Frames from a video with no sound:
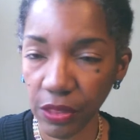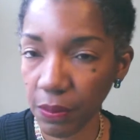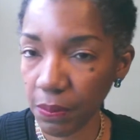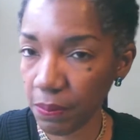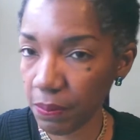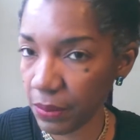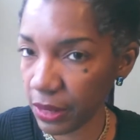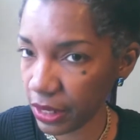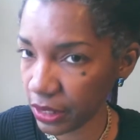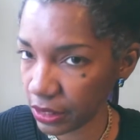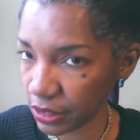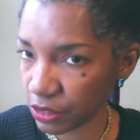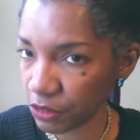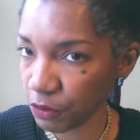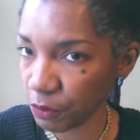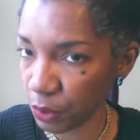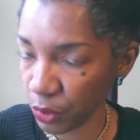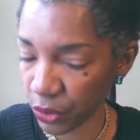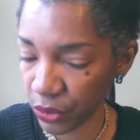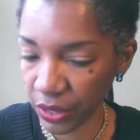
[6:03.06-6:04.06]
in the
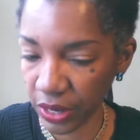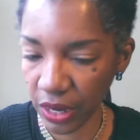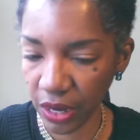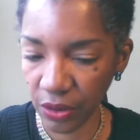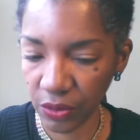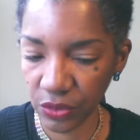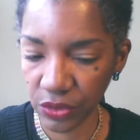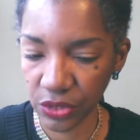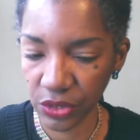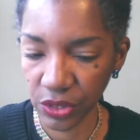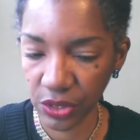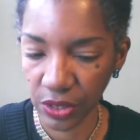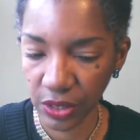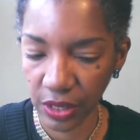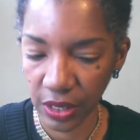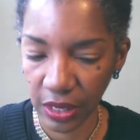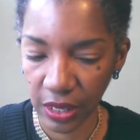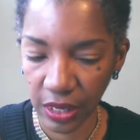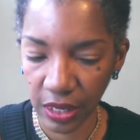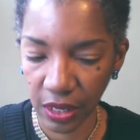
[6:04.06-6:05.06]
midst of burnout,
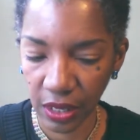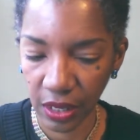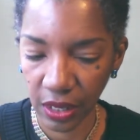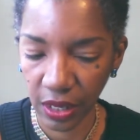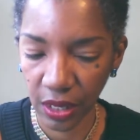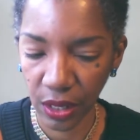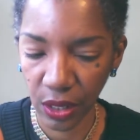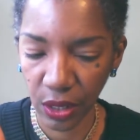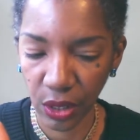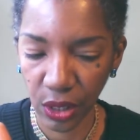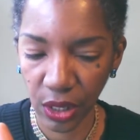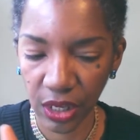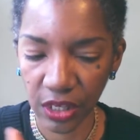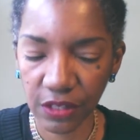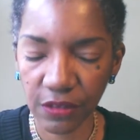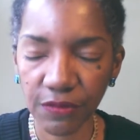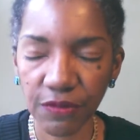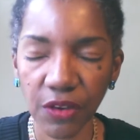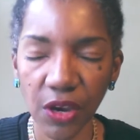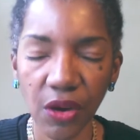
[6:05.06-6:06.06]

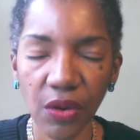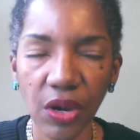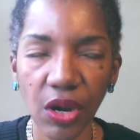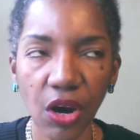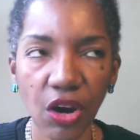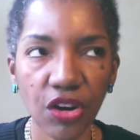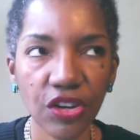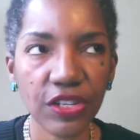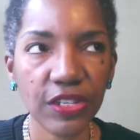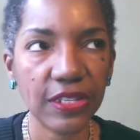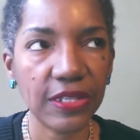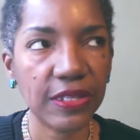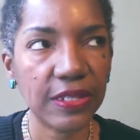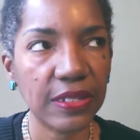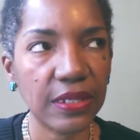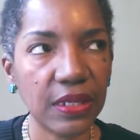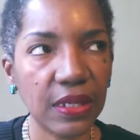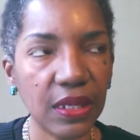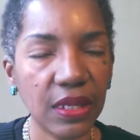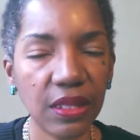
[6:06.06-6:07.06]
it's very hard to
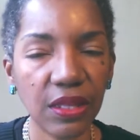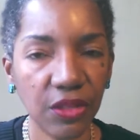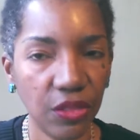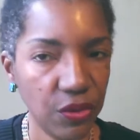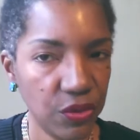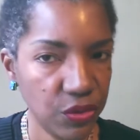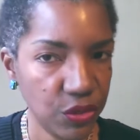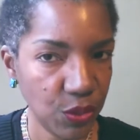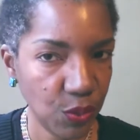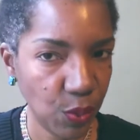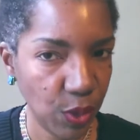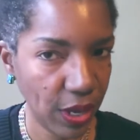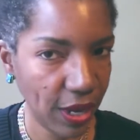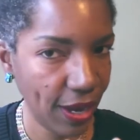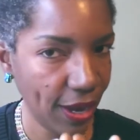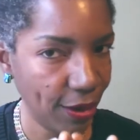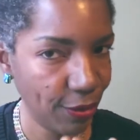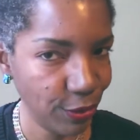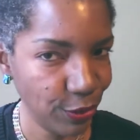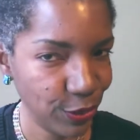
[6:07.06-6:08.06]
see that there's a
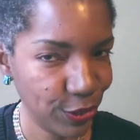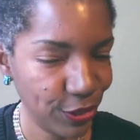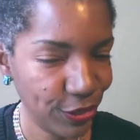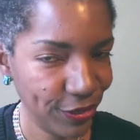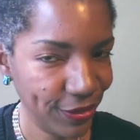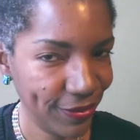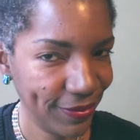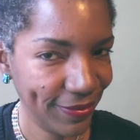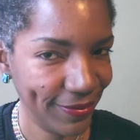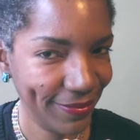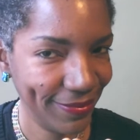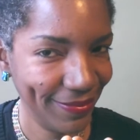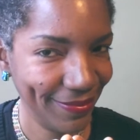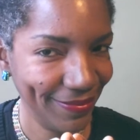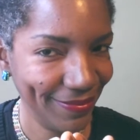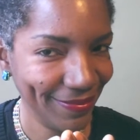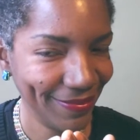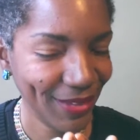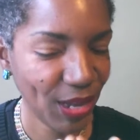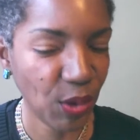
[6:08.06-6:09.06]
way out
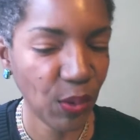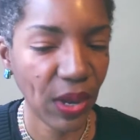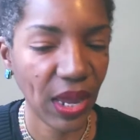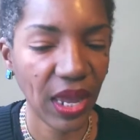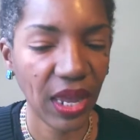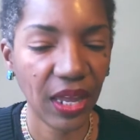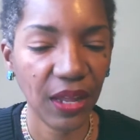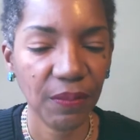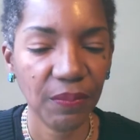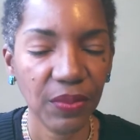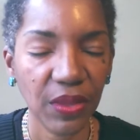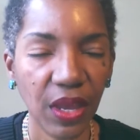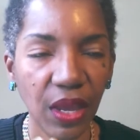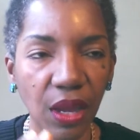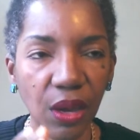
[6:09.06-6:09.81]
okay?